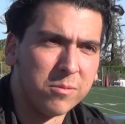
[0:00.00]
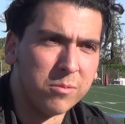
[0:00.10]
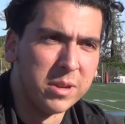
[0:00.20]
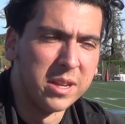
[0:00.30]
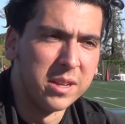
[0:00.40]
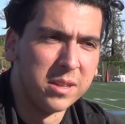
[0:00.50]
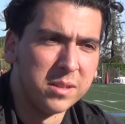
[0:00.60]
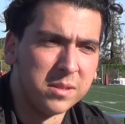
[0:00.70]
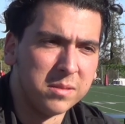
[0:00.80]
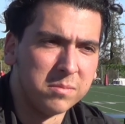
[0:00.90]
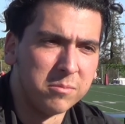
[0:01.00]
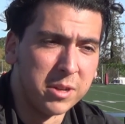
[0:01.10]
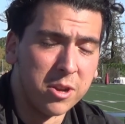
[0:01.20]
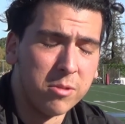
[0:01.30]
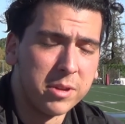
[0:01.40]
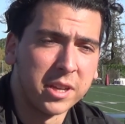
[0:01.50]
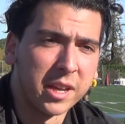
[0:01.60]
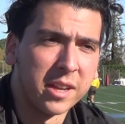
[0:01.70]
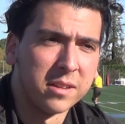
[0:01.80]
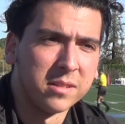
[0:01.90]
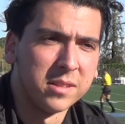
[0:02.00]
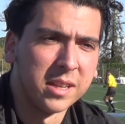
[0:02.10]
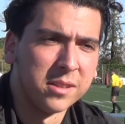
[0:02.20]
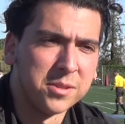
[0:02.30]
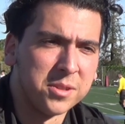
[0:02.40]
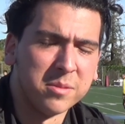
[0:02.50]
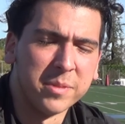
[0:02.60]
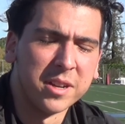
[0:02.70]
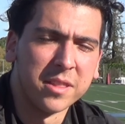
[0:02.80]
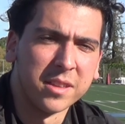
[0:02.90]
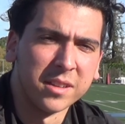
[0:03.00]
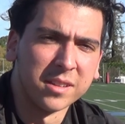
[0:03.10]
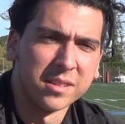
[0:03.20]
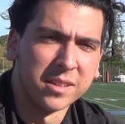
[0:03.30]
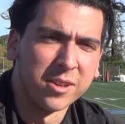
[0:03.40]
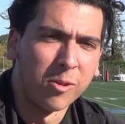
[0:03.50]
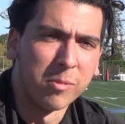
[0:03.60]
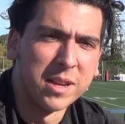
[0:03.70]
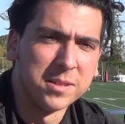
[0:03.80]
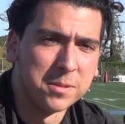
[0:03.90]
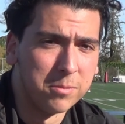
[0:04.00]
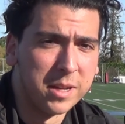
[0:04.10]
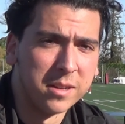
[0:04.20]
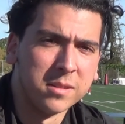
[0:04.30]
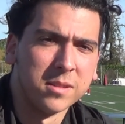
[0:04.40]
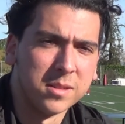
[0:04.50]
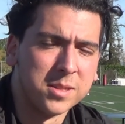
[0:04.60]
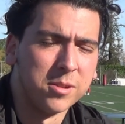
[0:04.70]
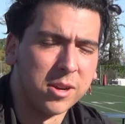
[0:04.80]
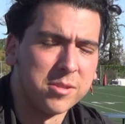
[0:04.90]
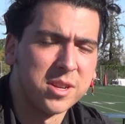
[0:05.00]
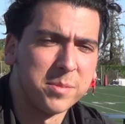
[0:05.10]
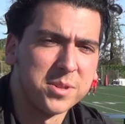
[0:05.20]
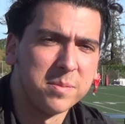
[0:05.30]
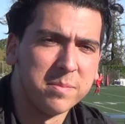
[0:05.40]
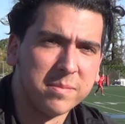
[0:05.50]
we know we can, then there shouldn't be anything in our way to win the SoCal championship.